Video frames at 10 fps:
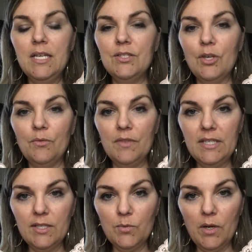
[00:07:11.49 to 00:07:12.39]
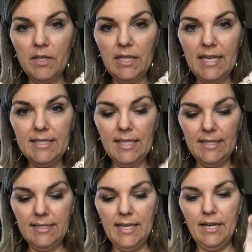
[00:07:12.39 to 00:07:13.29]
So this is where the lace
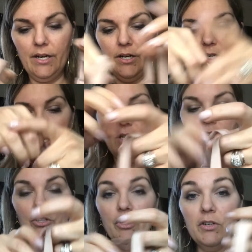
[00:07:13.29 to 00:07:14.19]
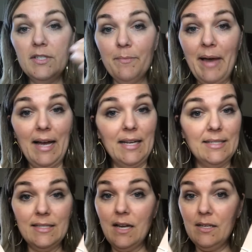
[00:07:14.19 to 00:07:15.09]
hits here. You'll notice the back
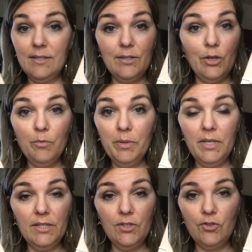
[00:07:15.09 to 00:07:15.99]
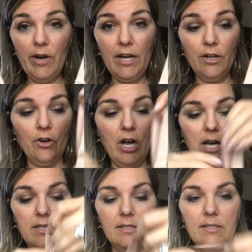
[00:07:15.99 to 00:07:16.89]
is not scoop. It's straight
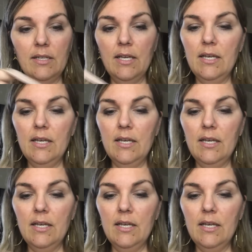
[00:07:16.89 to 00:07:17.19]
across.